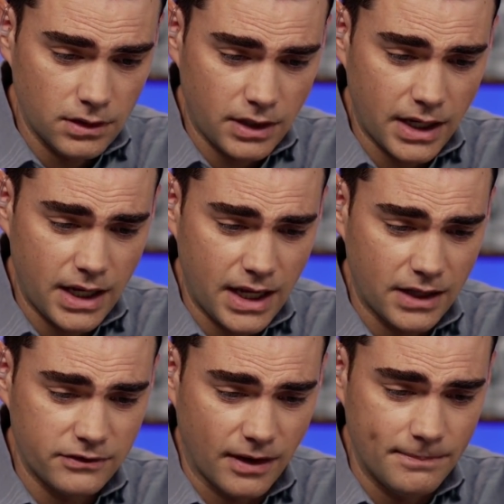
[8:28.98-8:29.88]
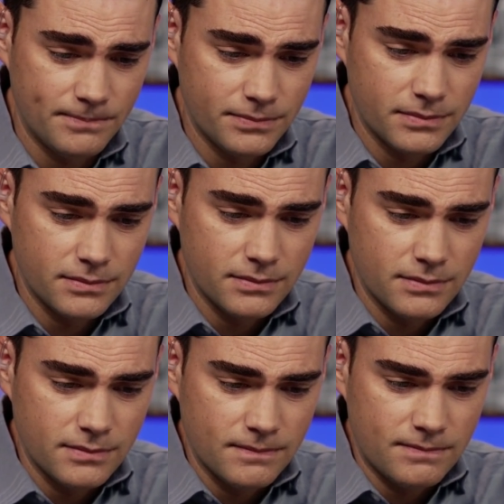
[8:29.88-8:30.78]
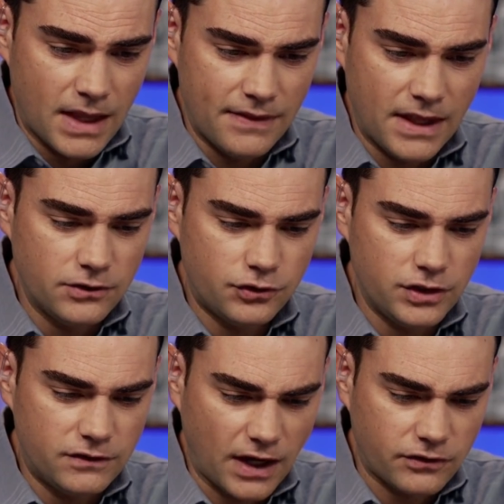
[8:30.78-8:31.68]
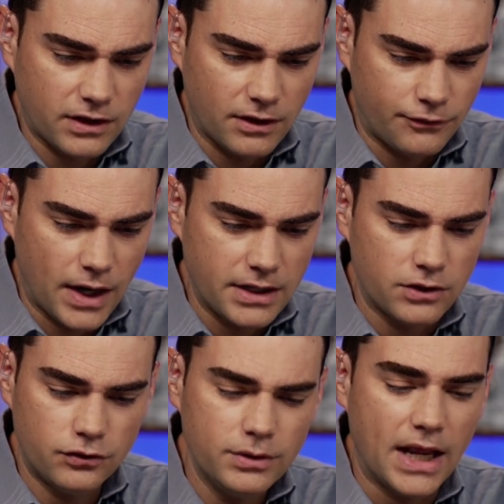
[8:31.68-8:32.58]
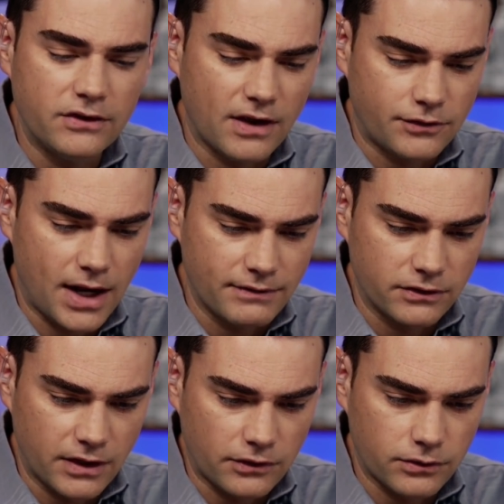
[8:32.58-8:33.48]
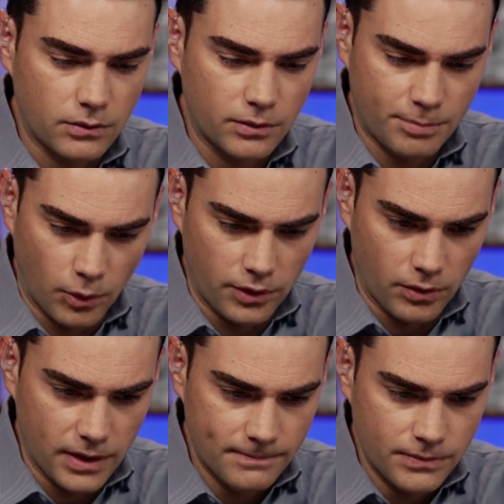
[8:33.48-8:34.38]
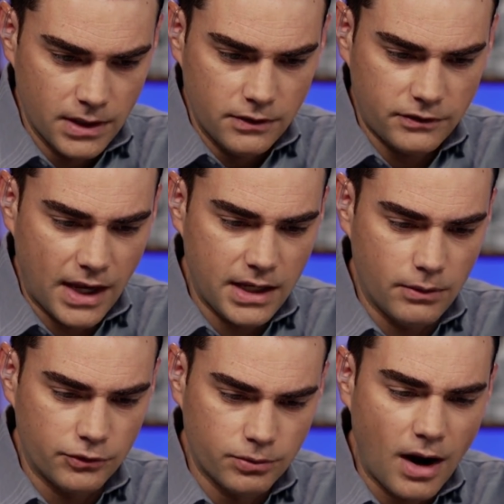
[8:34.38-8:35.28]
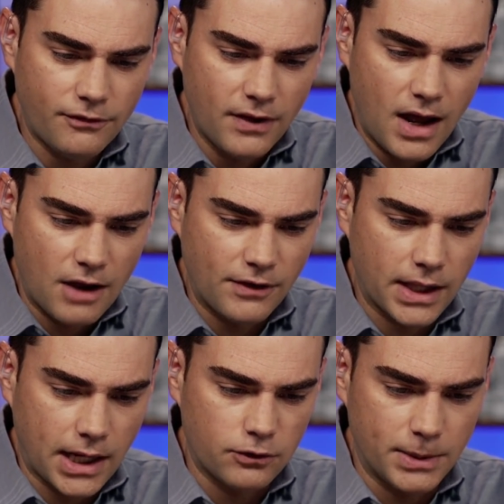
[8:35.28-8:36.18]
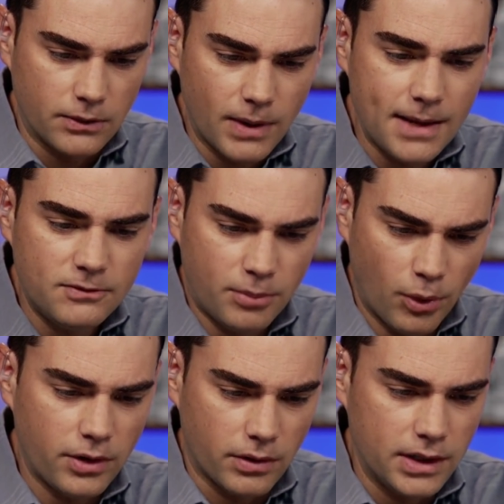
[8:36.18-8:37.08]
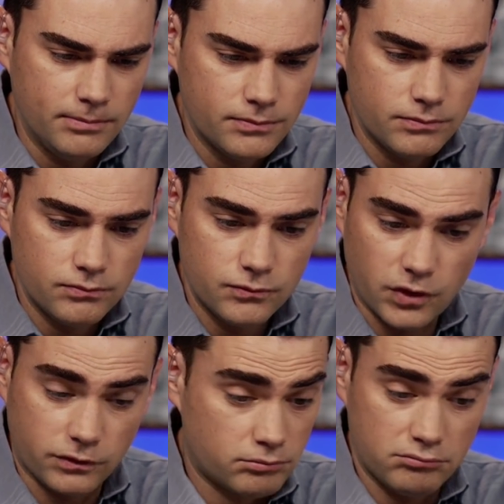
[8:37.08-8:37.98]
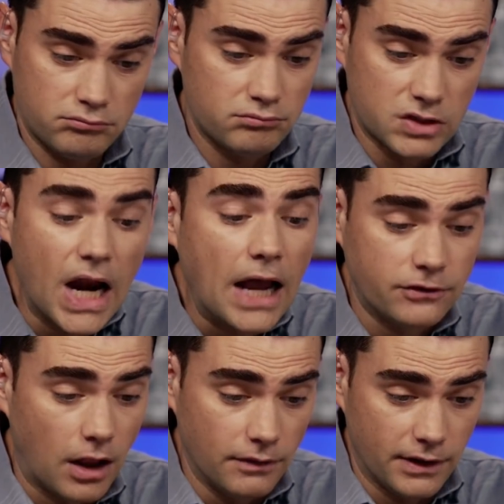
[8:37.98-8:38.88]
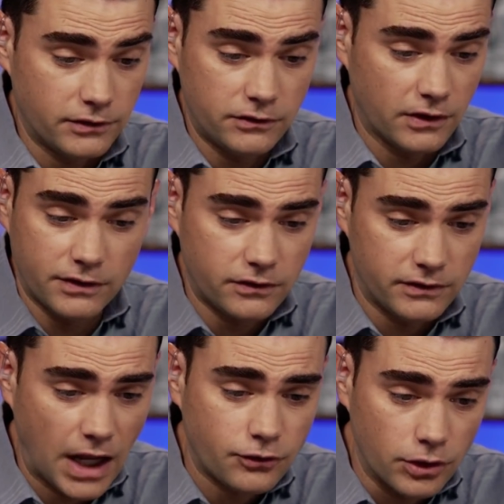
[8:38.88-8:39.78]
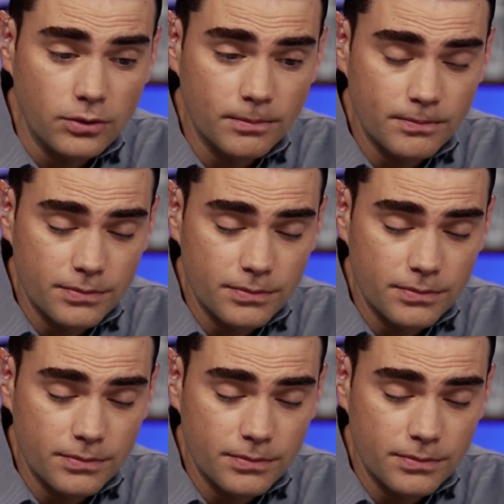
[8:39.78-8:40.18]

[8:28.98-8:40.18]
Okay, and um, and then she texted a friend two days after having sex with Portnoy, saying it was rough. I felt like I was being raped. Portnoy just denies all of this. He says this is not true.